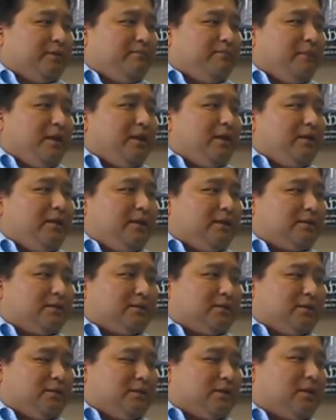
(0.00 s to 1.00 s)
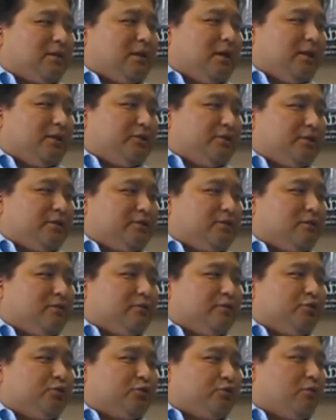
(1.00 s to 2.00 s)
mainly as a technology
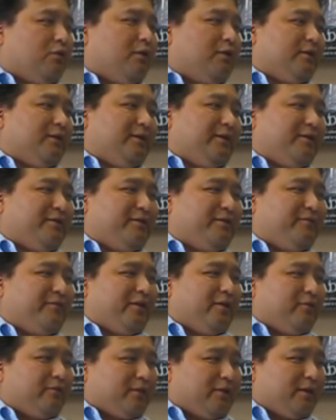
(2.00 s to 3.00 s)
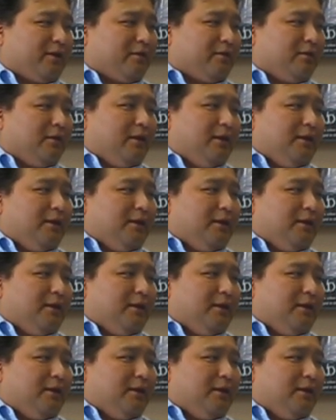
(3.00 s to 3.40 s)
consultant, strong in the area of healthcare.